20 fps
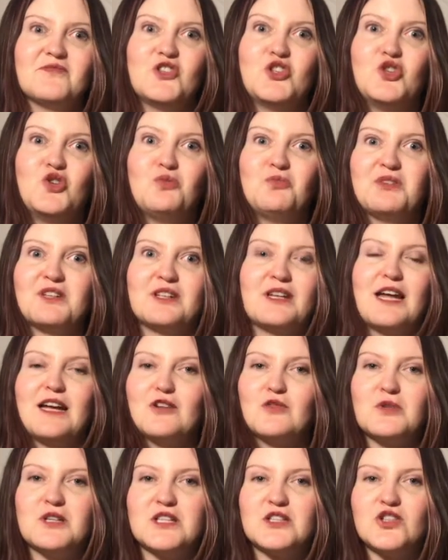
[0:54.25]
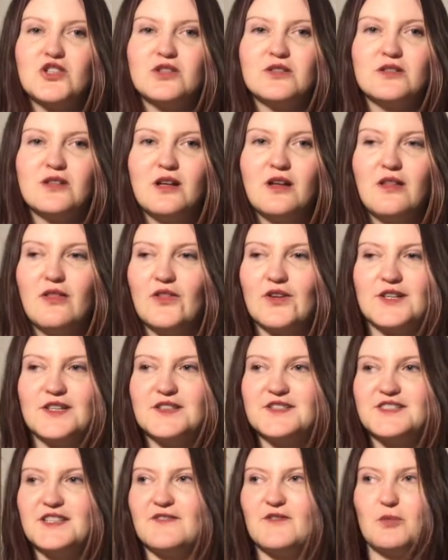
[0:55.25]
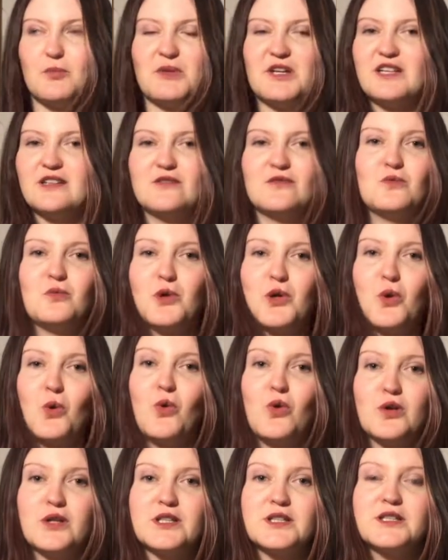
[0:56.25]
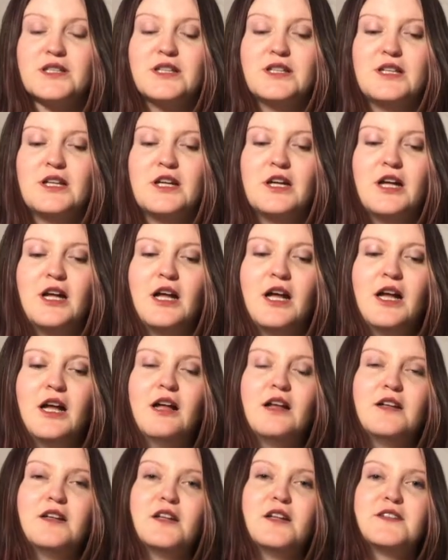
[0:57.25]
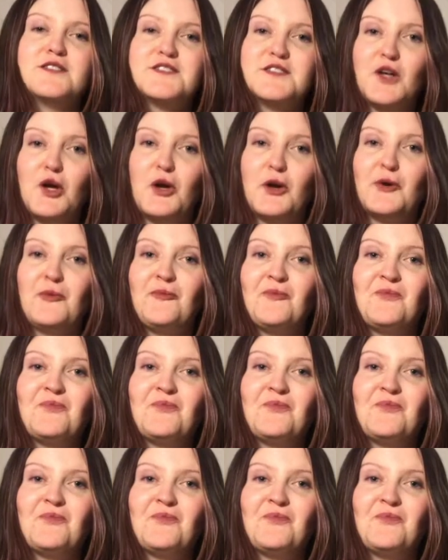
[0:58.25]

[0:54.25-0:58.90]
human language that has ever been recorded. So,